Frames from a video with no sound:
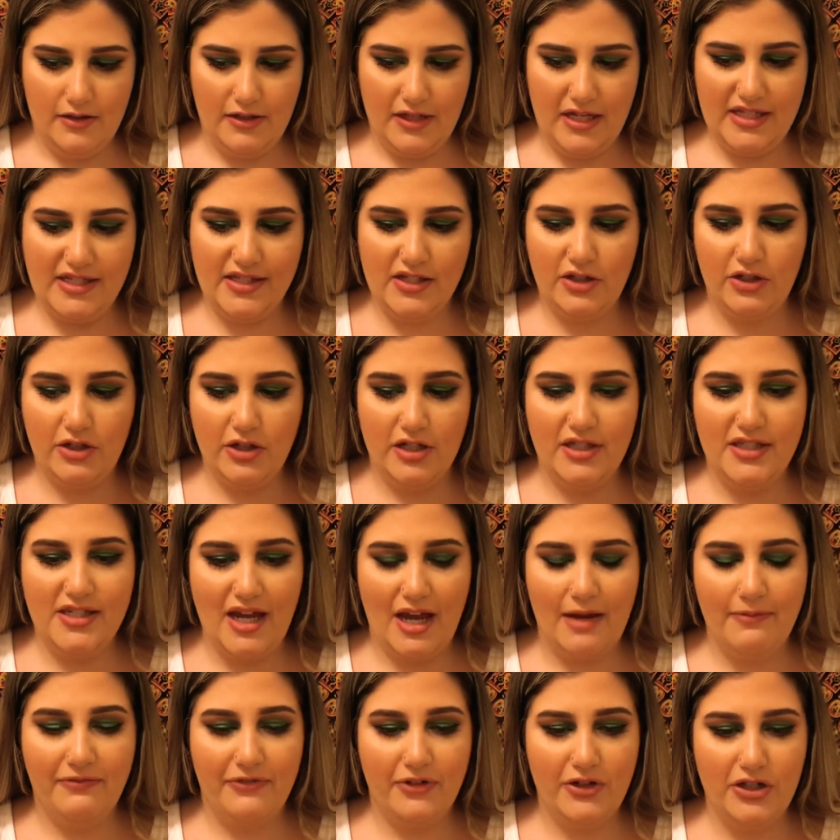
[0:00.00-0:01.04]
It's a good
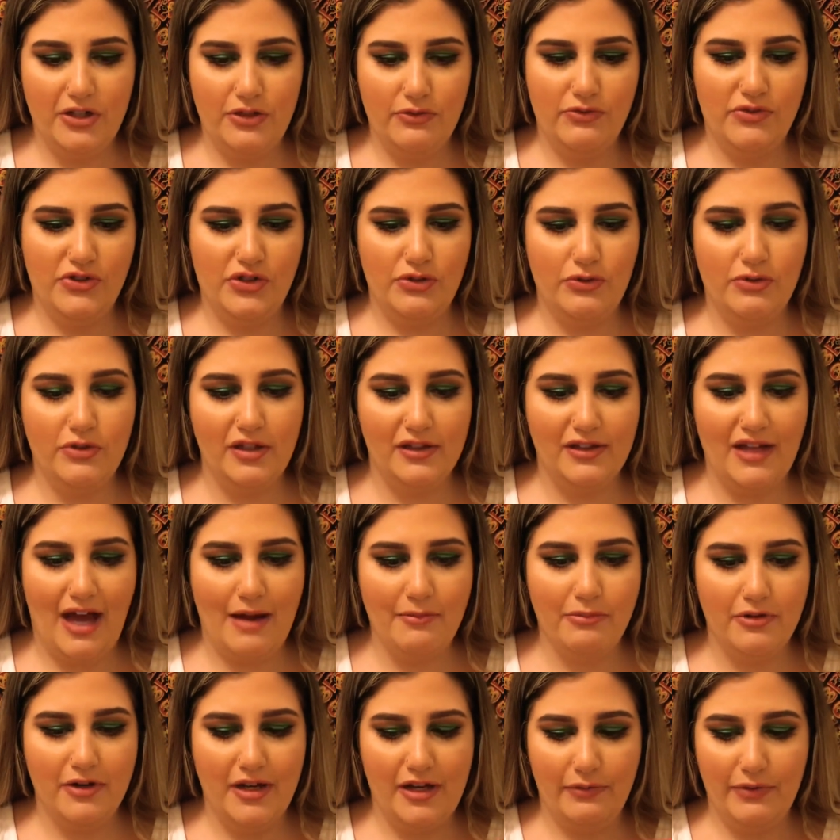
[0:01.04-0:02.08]
time for you to
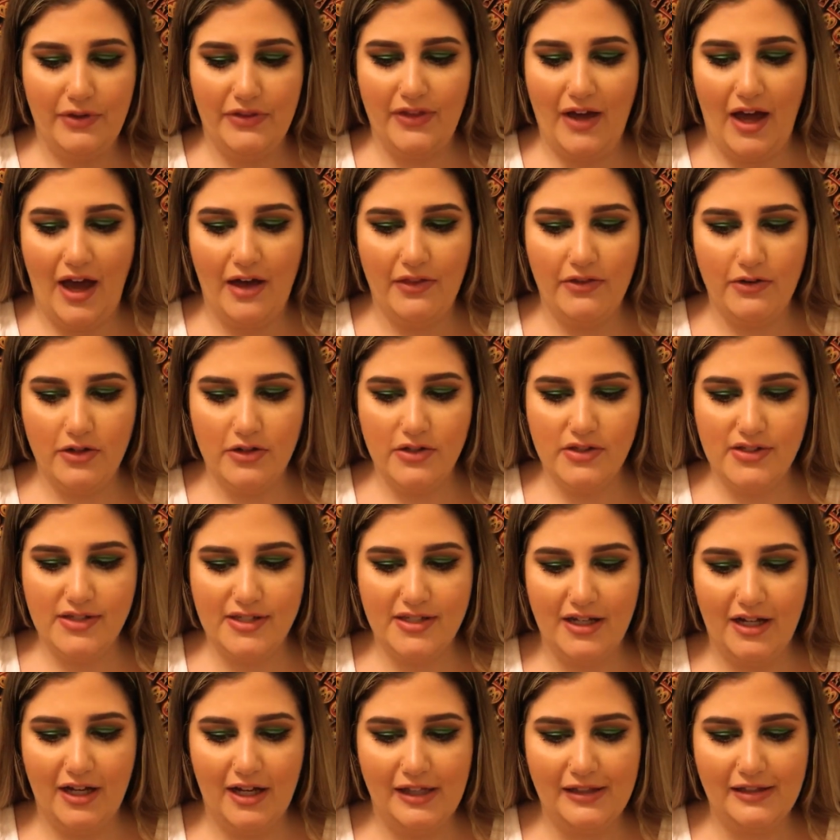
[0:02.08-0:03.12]
collaborate with others,
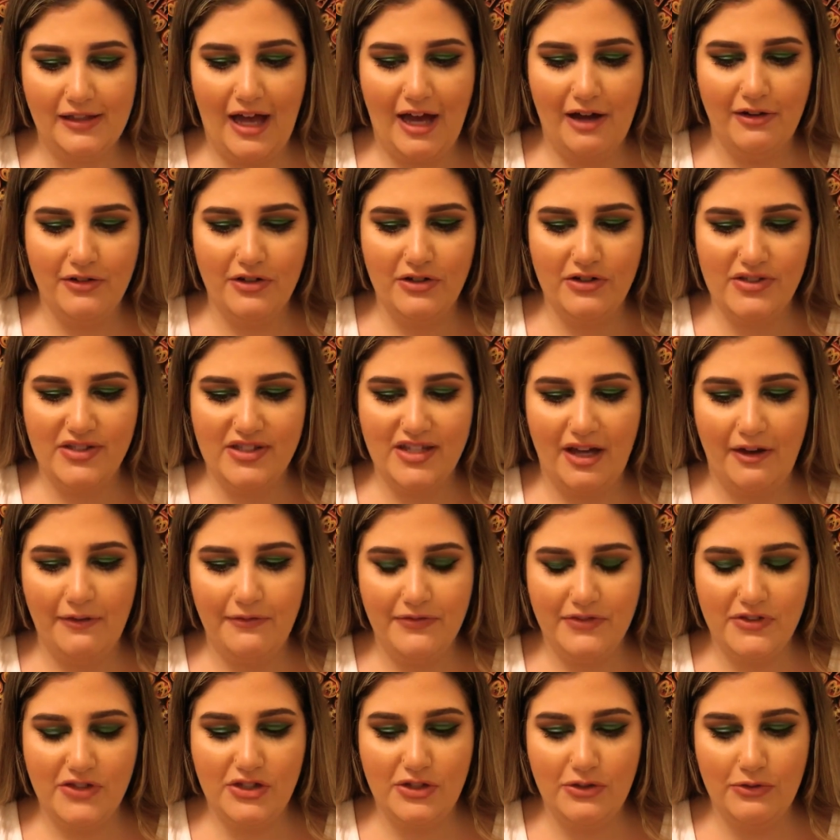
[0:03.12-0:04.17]
to allow
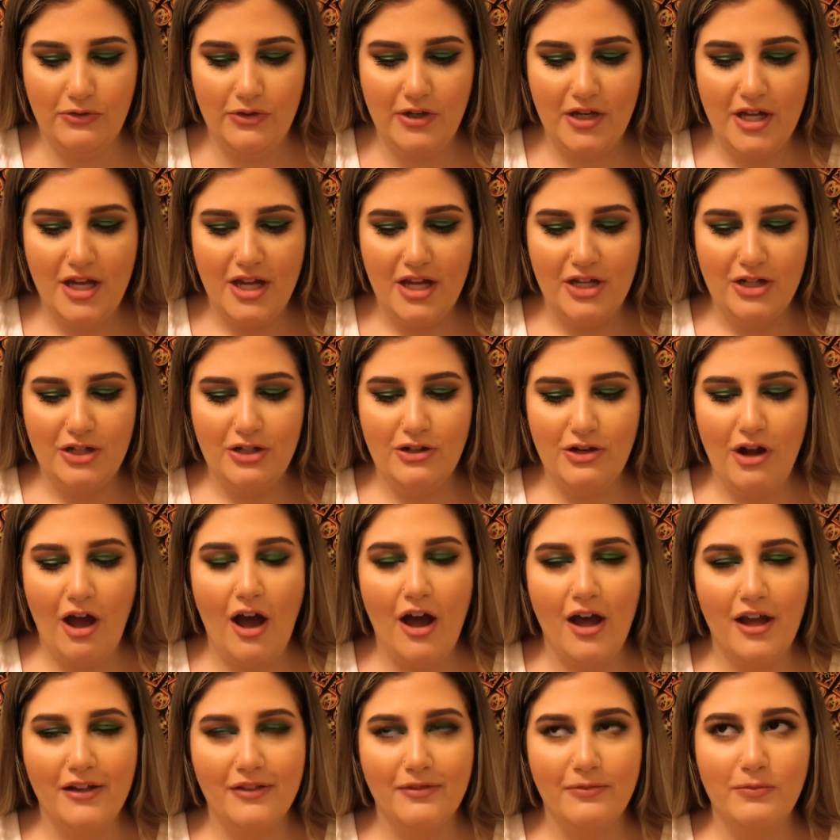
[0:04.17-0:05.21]
yourself to
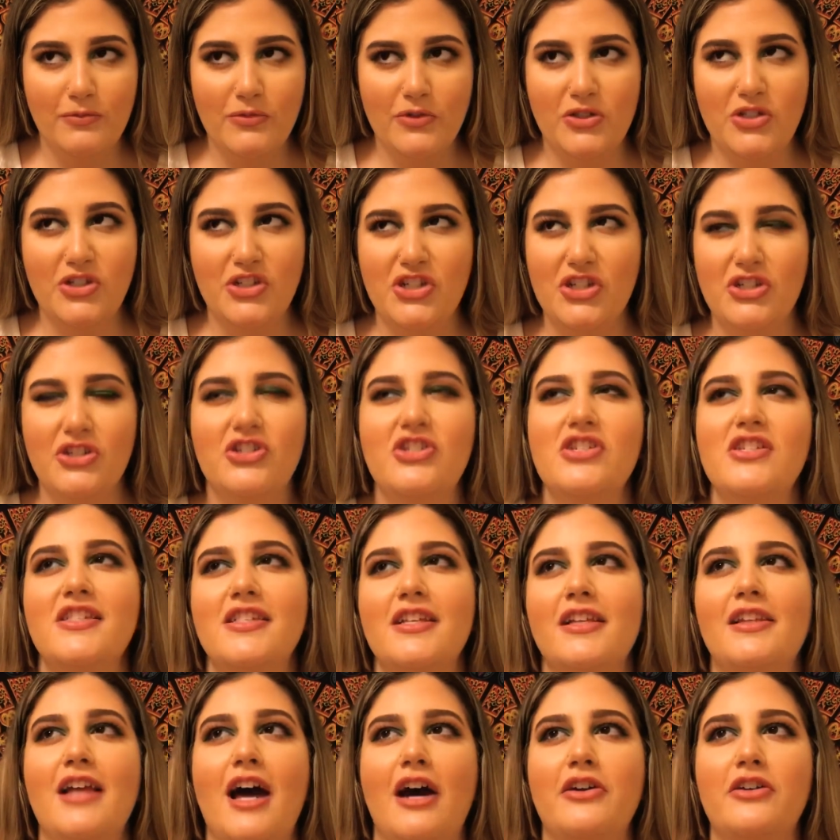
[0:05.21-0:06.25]
just
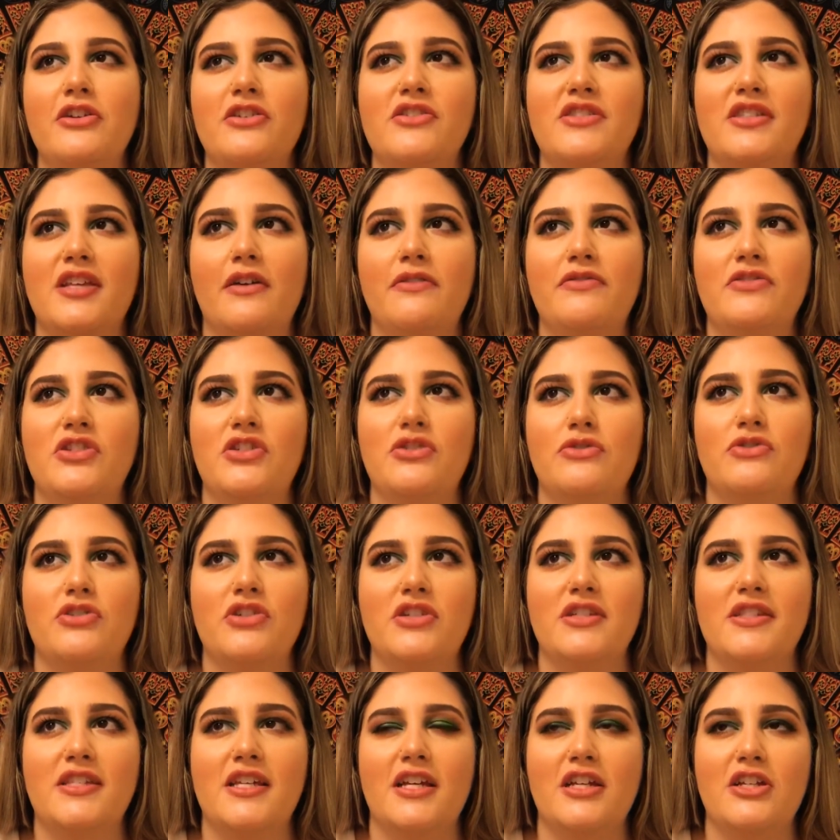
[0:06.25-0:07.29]
allow yourself to
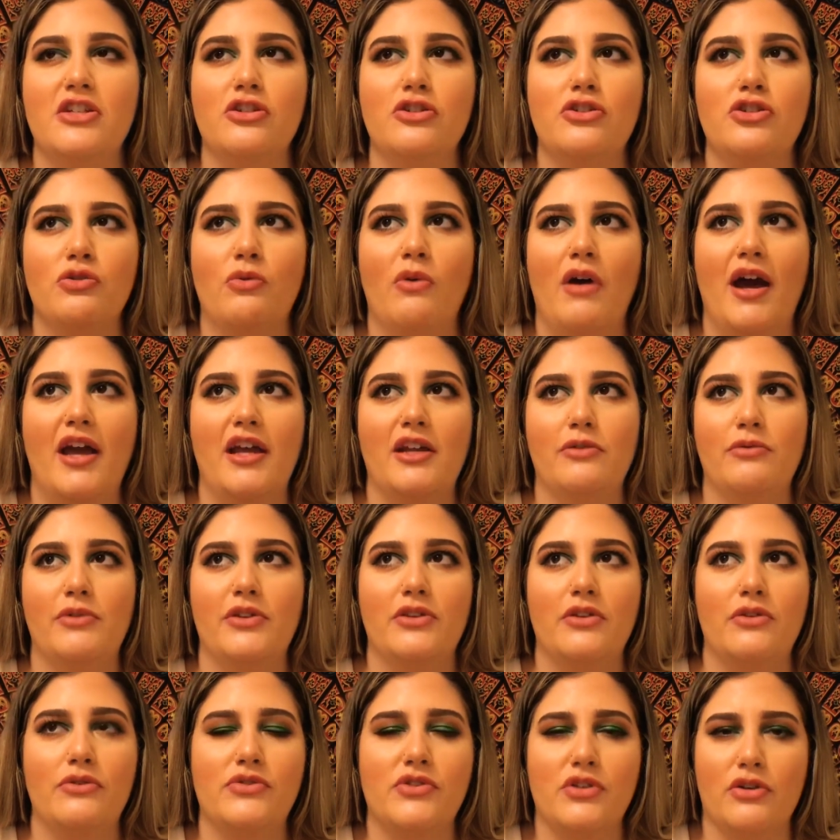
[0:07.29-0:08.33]
just intertwine with
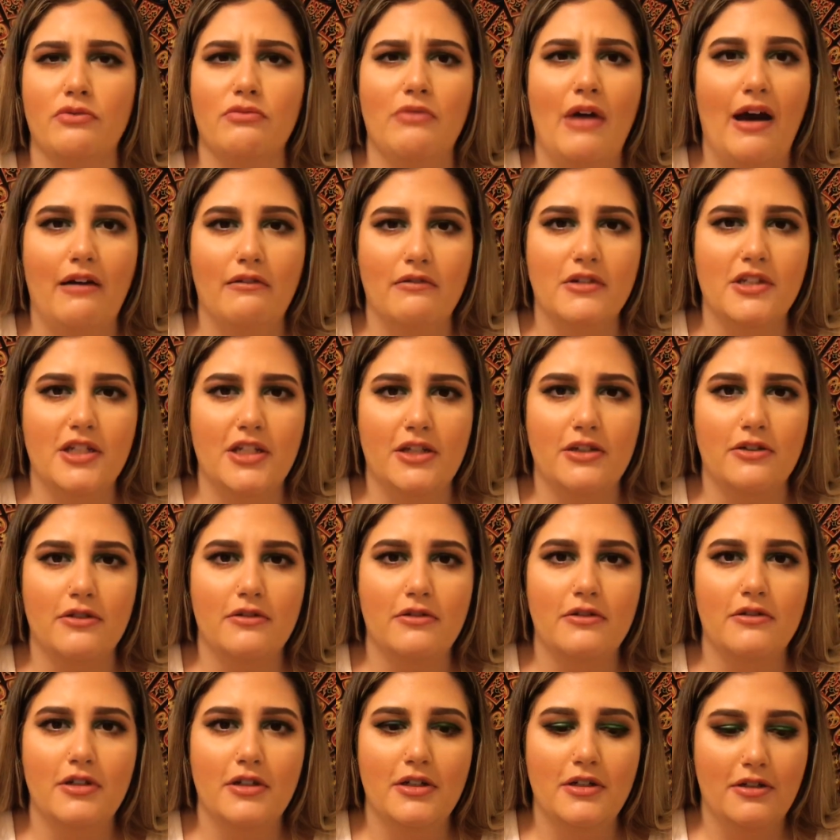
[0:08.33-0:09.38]
those around
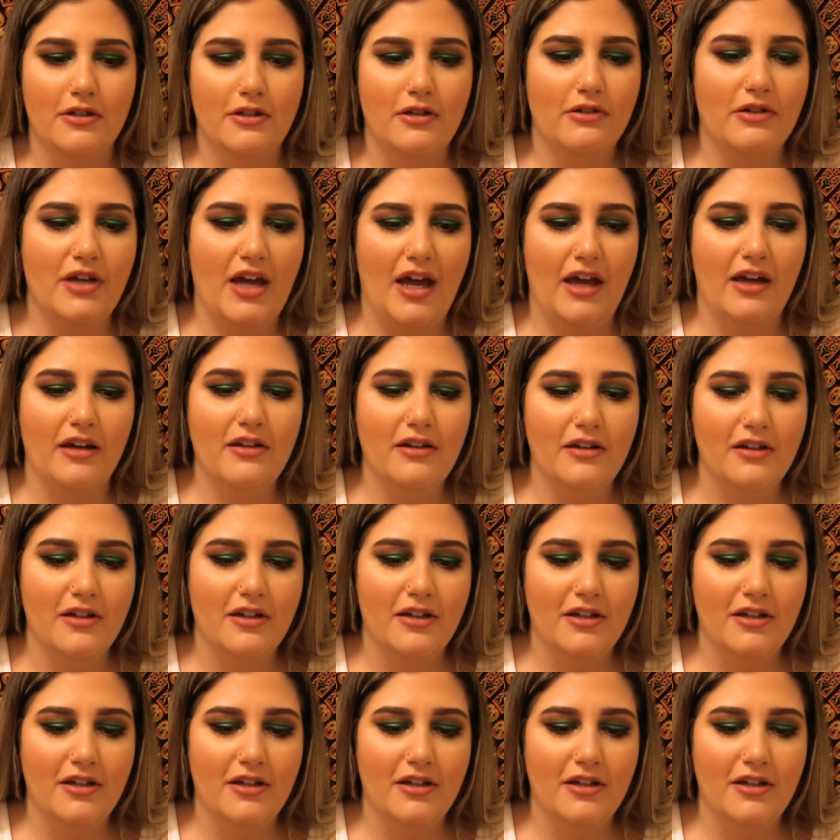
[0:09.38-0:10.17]
you, okay?